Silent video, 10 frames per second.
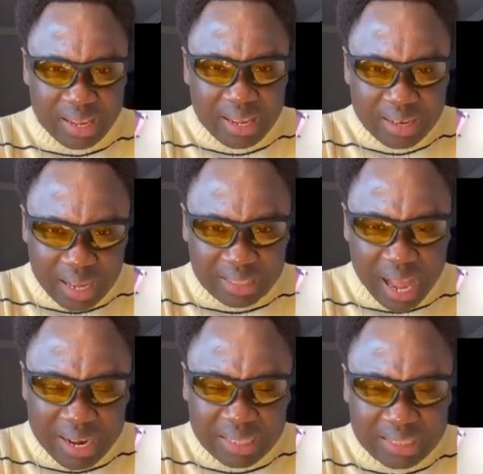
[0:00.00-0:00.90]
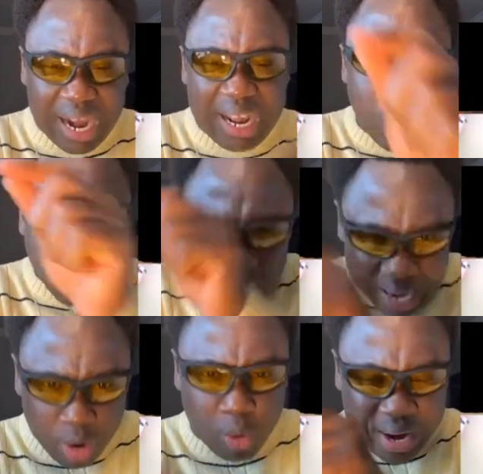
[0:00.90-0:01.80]
Nature. I didn't think I am one kind
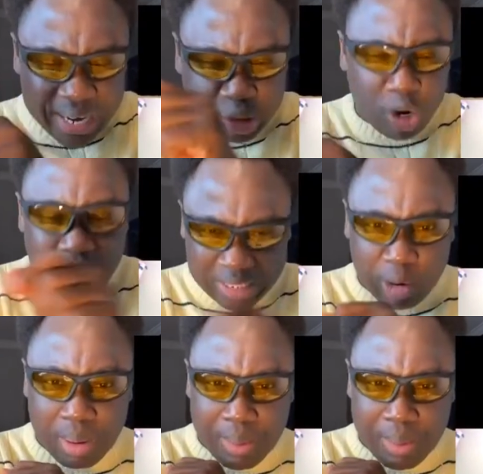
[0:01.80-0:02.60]
of financial one. Some of them be